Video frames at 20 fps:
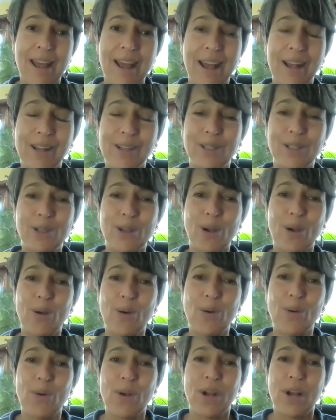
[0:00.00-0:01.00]
And
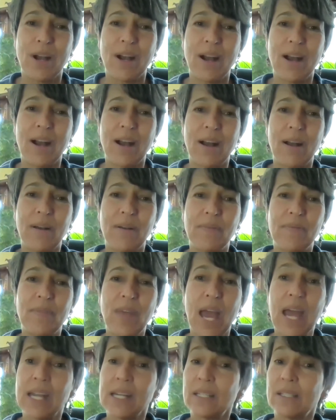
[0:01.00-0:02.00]
so
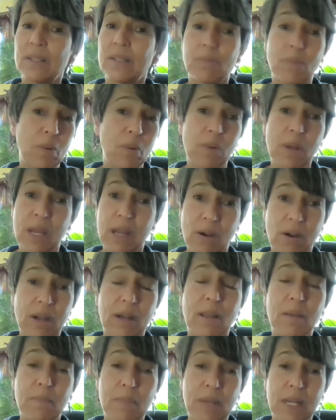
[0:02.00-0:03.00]
that is what we are
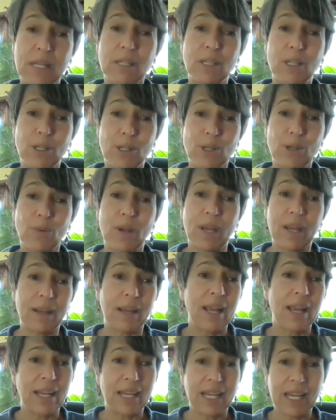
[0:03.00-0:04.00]
committed to
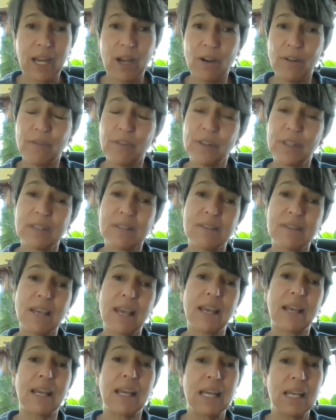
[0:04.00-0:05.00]
doing: care for the
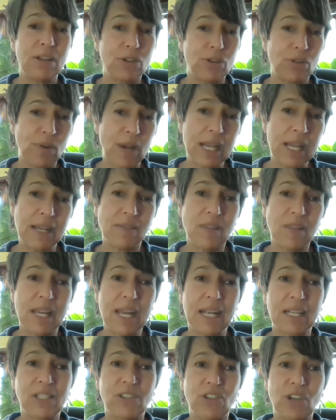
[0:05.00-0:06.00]
sick, training the
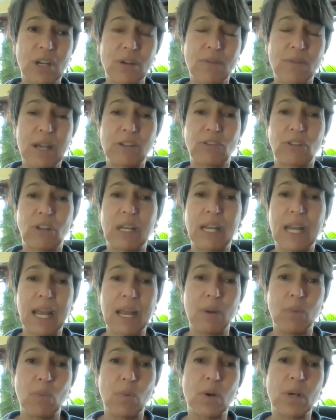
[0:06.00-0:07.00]
next generation,
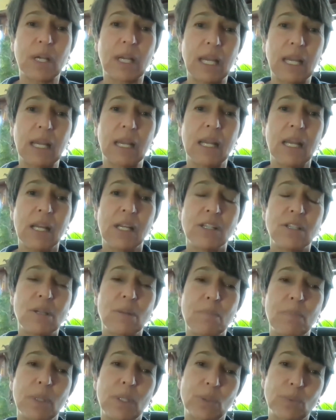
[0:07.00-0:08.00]
and working to
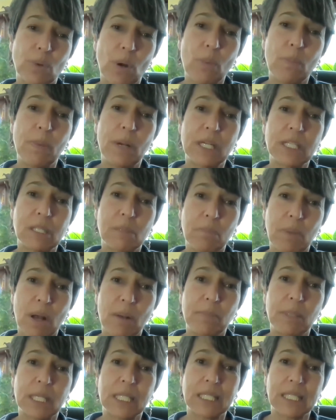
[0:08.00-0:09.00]
build robust
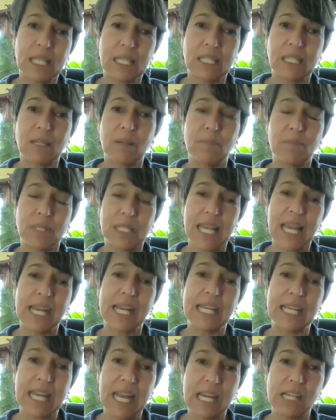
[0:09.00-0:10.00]
public systems
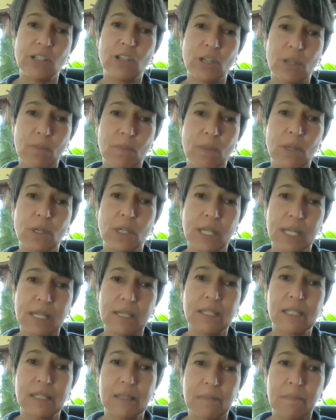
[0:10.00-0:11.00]
and engage
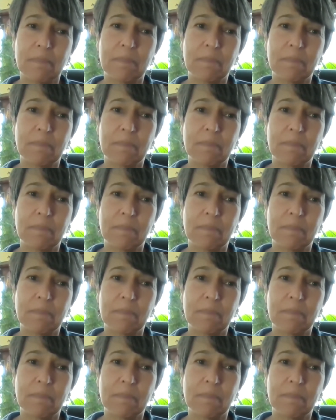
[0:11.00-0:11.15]
communities.